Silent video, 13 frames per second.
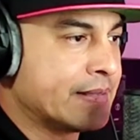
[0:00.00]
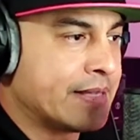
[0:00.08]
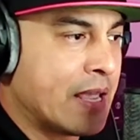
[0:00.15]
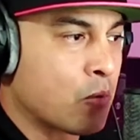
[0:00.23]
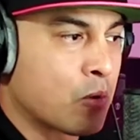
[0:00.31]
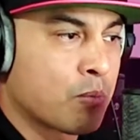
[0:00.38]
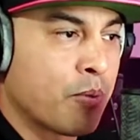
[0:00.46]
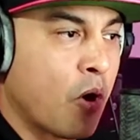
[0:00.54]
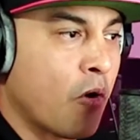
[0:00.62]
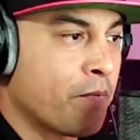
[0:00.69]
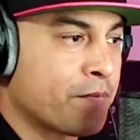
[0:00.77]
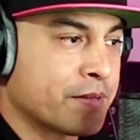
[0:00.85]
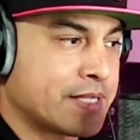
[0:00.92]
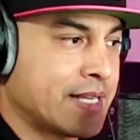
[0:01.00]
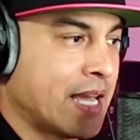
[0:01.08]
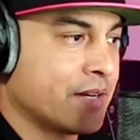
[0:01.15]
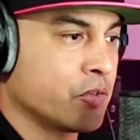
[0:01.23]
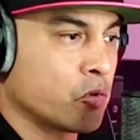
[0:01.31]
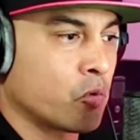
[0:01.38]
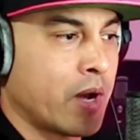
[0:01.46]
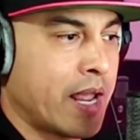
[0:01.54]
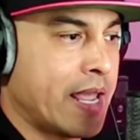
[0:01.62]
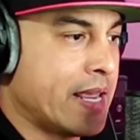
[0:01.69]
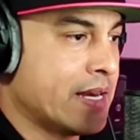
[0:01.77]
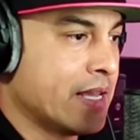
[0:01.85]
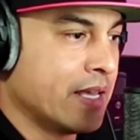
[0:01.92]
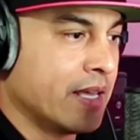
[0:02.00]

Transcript: they were both sounding great.